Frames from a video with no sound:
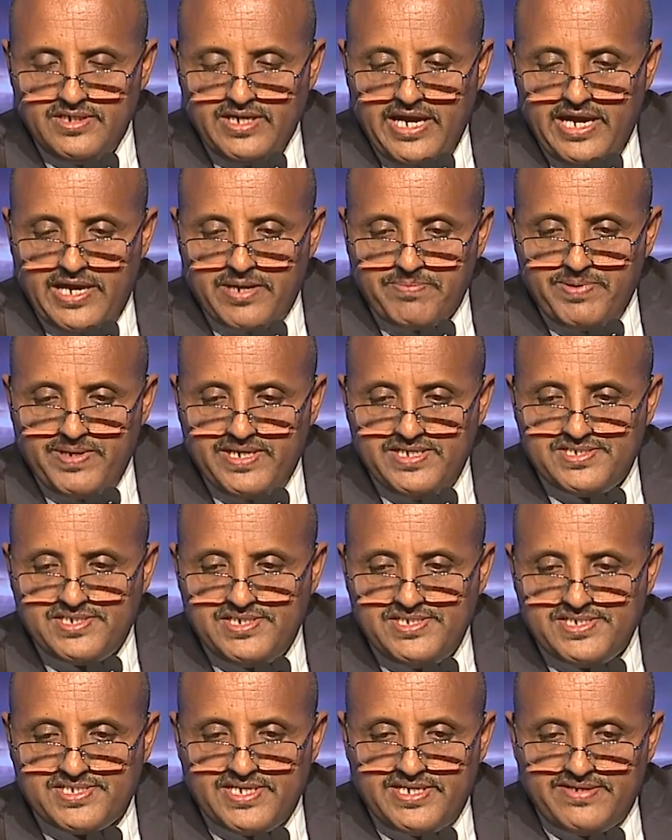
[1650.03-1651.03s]
airplanes
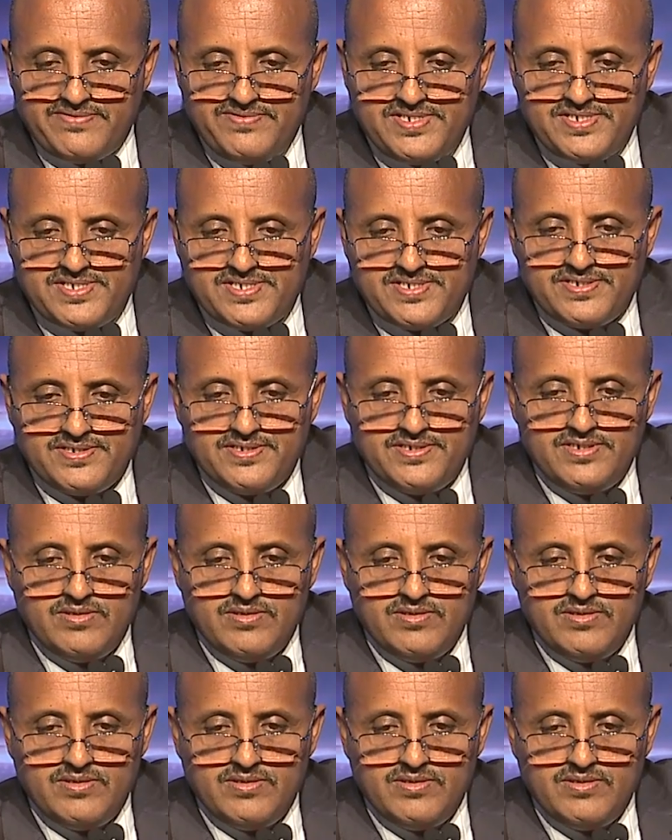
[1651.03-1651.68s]
in service,